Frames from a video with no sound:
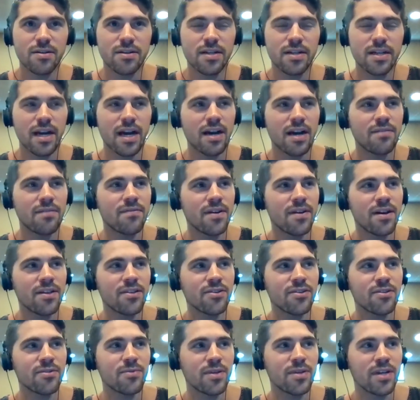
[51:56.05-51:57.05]

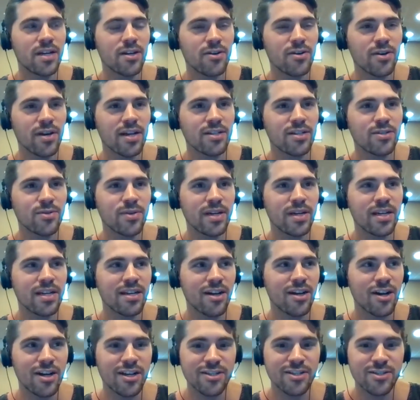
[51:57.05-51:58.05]
godfather, when I graduated
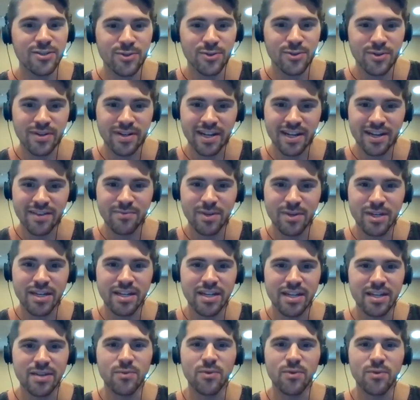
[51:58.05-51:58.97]
high school, he